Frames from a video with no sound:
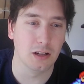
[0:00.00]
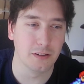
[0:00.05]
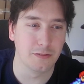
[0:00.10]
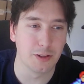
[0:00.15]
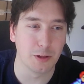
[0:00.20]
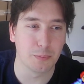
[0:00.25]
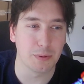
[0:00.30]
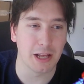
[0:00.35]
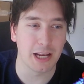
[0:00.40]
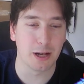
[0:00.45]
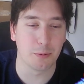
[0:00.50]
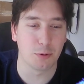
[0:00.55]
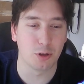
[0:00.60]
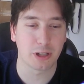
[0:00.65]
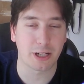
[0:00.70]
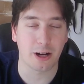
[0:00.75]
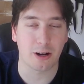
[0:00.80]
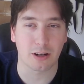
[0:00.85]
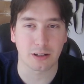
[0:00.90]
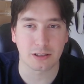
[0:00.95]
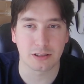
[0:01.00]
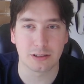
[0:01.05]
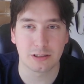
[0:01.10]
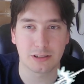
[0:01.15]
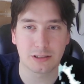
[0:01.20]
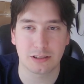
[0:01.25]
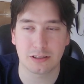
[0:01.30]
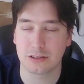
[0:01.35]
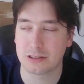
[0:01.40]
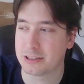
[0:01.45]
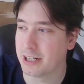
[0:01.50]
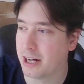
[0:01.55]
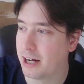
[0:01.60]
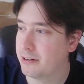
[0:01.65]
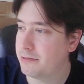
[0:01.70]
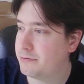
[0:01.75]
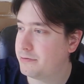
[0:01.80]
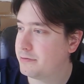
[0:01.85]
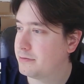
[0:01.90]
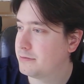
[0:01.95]
playable characters
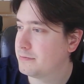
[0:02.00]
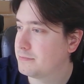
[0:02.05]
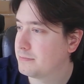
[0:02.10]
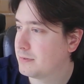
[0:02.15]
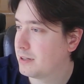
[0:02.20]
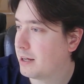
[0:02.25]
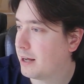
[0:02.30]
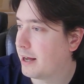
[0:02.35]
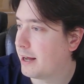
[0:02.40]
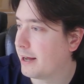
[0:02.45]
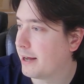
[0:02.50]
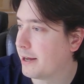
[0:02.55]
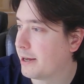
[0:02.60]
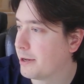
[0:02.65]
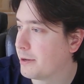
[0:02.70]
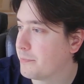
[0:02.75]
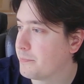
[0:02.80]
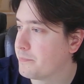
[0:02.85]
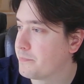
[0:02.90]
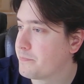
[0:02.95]
stuff. And